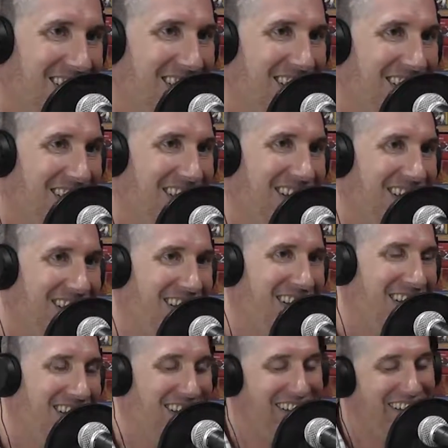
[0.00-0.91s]

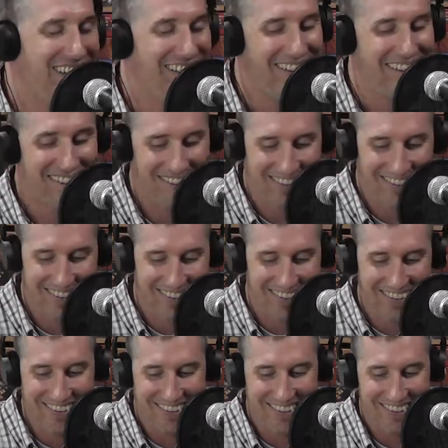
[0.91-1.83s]

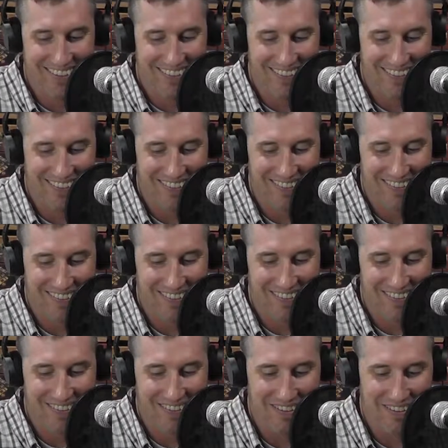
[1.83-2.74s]

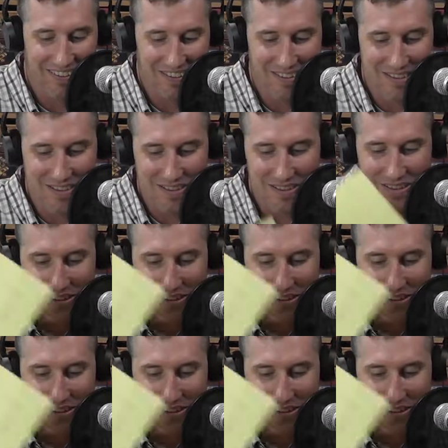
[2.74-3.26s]
[no speech]